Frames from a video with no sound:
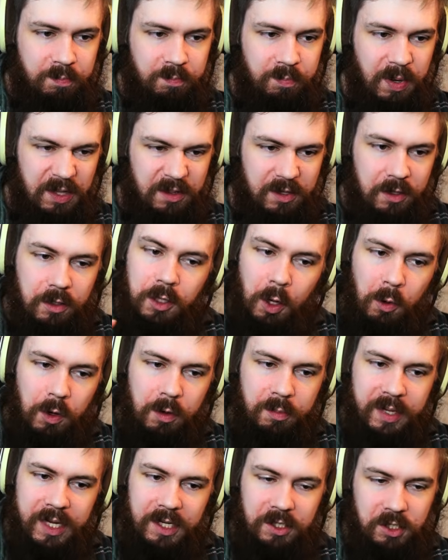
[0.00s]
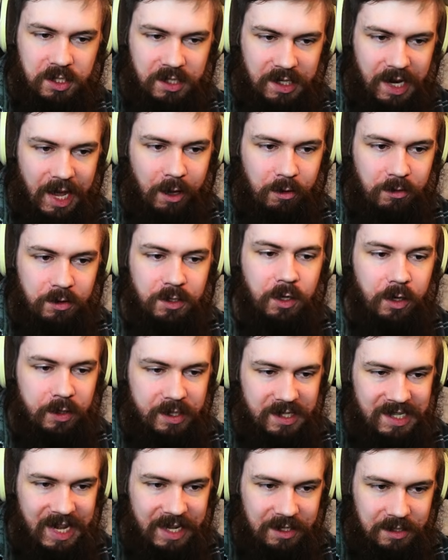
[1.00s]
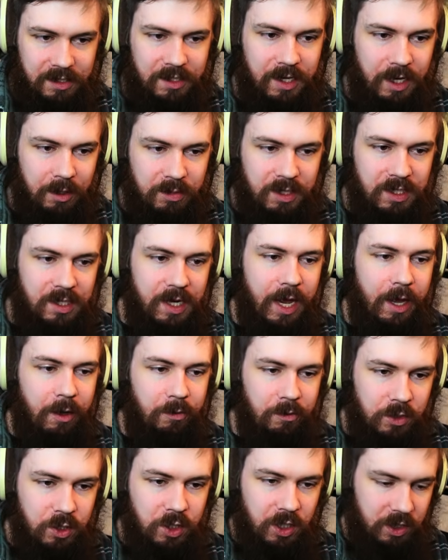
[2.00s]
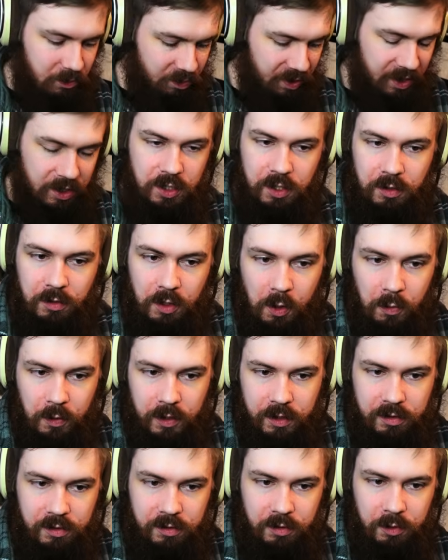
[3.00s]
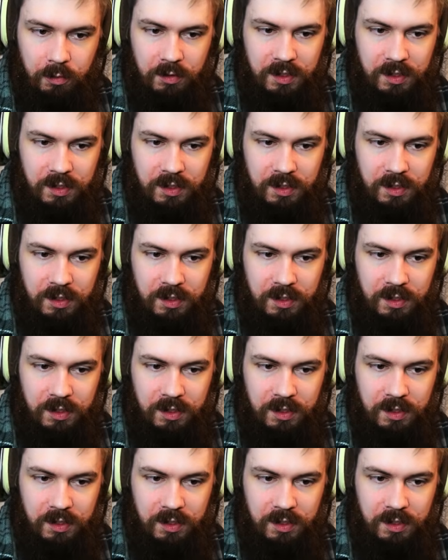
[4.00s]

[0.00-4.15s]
But the lower pitched sound is that same sound just pitched lower through